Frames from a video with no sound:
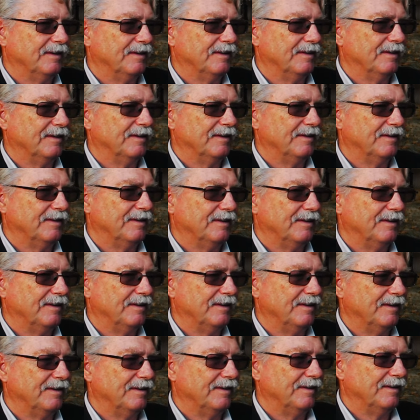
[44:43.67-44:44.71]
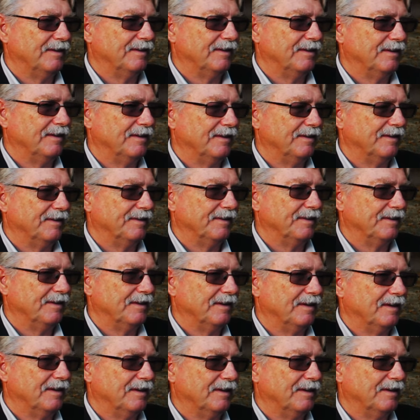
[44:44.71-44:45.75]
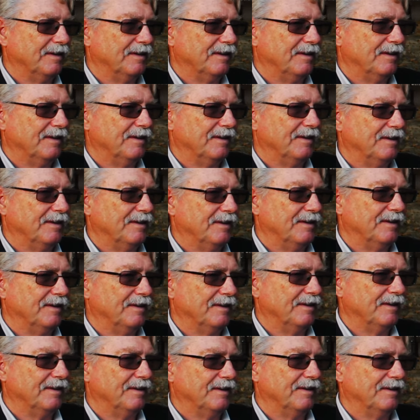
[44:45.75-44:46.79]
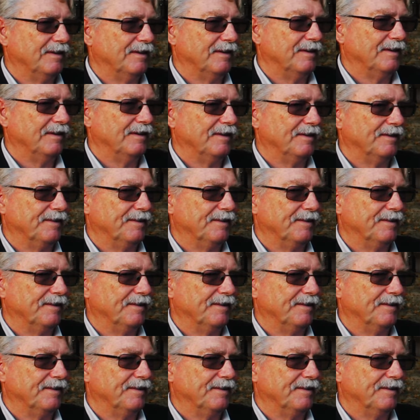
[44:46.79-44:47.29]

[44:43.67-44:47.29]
[no speech]